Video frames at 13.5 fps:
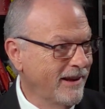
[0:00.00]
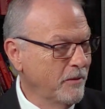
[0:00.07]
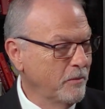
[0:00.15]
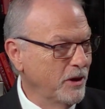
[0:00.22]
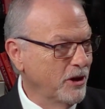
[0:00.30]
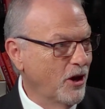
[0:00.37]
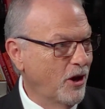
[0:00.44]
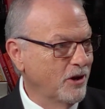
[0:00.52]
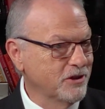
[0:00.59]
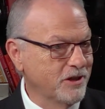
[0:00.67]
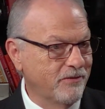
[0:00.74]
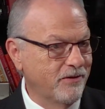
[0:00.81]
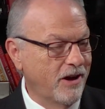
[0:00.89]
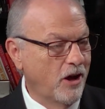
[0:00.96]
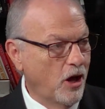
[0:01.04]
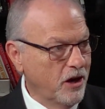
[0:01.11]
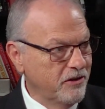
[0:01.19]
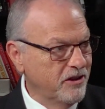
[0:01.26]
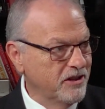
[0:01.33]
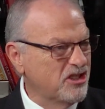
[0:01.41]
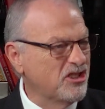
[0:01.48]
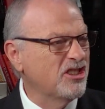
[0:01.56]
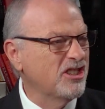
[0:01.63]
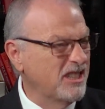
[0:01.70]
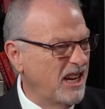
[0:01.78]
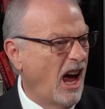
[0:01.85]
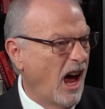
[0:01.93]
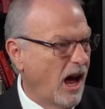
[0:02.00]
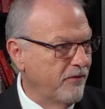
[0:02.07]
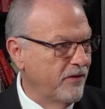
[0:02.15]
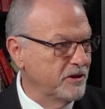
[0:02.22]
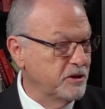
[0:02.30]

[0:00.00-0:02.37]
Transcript: because of all of the stuff,